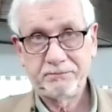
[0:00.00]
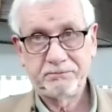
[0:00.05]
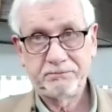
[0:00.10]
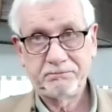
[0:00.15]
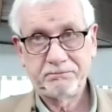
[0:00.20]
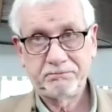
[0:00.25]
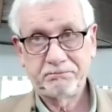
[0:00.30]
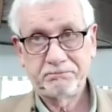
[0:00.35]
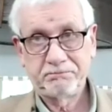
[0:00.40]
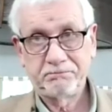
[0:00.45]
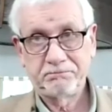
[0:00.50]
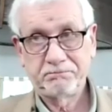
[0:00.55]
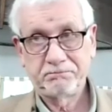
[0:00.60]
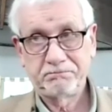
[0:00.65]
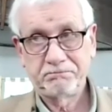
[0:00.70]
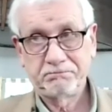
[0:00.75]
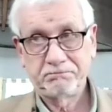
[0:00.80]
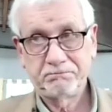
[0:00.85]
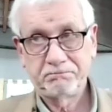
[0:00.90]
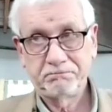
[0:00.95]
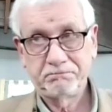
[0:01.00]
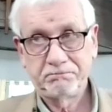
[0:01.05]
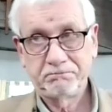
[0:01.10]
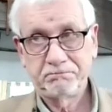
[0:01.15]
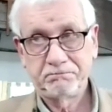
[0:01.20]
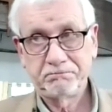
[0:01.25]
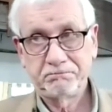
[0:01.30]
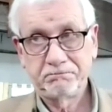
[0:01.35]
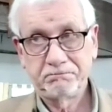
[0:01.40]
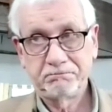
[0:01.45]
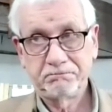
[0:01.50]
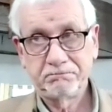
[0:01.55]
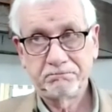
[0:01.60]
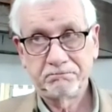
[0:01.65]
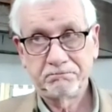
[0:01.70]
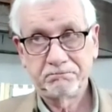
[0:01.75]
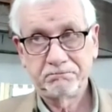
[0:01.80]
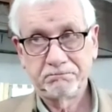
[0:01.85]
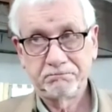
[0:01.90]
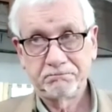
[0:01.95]

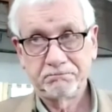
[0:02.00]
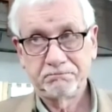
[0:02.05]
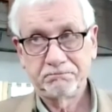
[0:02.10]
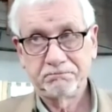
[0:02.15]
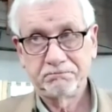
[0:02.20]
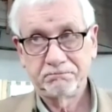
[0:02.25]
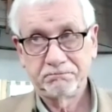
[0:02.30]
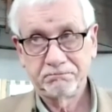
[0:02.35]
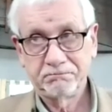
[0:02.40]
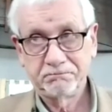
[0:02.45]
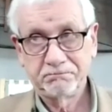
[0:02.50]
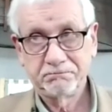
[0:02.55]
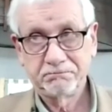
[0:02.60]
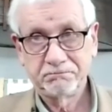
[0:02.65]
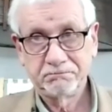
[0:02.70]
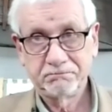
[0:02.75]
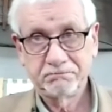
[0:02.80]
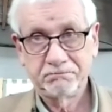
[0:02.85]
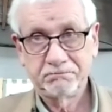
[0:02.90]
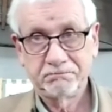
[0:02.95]
[no speech]